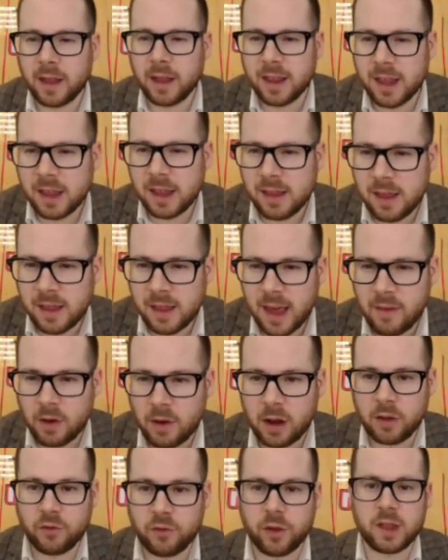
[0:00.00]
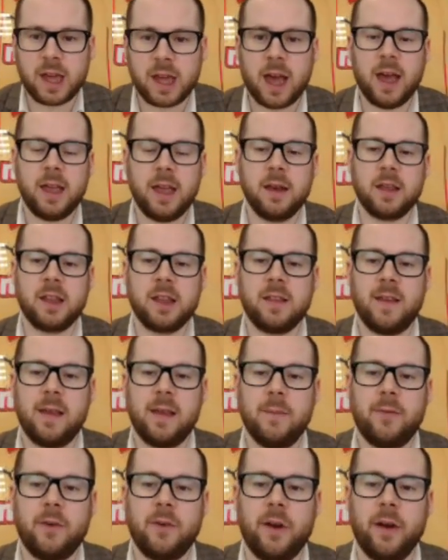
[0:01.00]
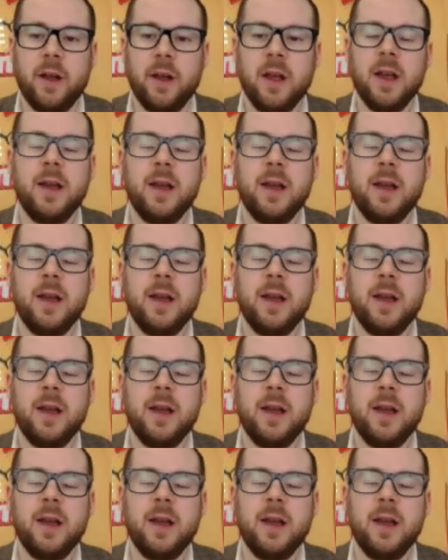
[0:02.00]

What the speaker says: 6,700 is kind of steep for